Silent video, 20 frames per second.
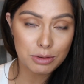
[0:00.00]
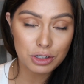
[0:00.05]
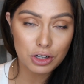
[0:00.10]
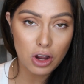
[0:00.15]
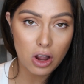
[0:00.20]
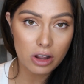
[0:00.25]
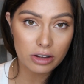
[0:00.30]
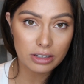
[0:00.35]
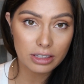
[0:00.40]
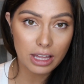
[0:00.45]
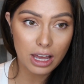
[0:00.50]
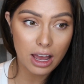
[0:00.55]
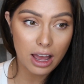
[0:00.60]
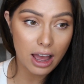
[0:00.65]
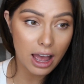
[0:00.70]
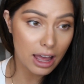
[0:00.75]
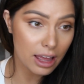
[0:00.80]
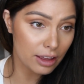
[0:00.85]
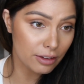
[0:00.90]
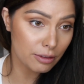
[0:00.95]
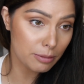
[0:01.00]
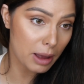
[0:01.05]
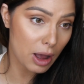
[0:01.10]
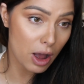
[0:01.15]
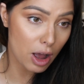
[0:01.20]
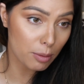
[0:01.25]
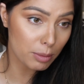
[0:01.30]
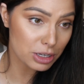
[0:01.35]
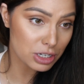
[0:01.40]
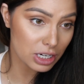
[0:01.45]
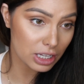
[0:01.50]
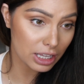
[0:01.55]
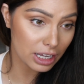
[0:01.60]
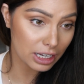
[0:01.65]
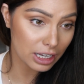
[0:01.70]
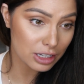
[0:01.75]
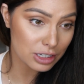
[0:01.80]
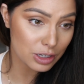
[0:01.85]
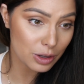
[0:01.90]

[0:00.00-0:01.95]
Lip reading: shocked about how much I like it?